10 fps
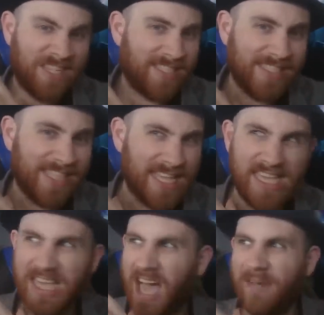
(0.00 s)
is
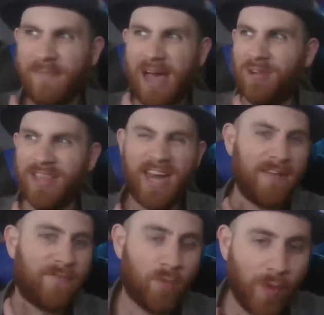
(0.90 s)
the amount that
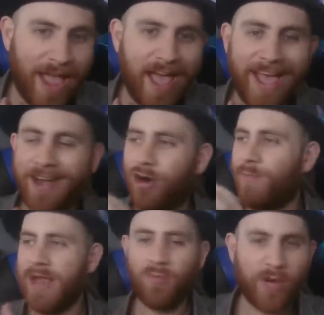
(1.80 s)
I've read or
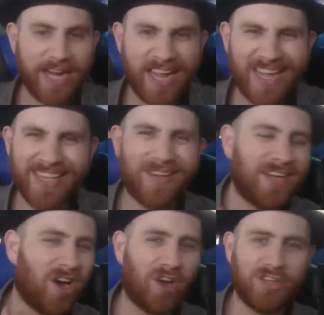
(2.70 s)
my reading. You
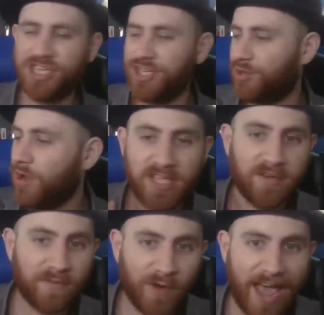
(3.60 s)
can call it to what
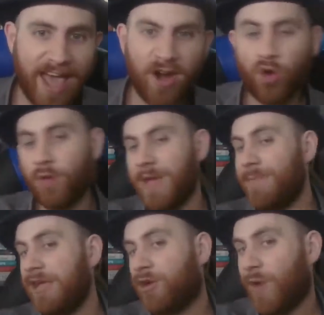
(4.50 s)
you've read or
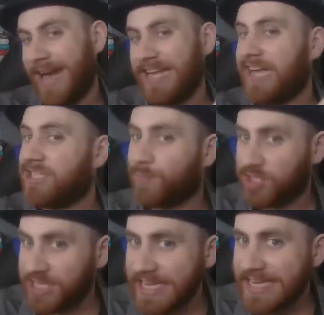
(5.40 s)
maybe your writing
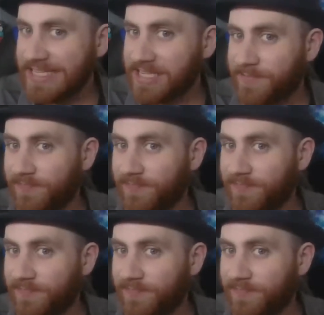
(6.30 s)
expertise.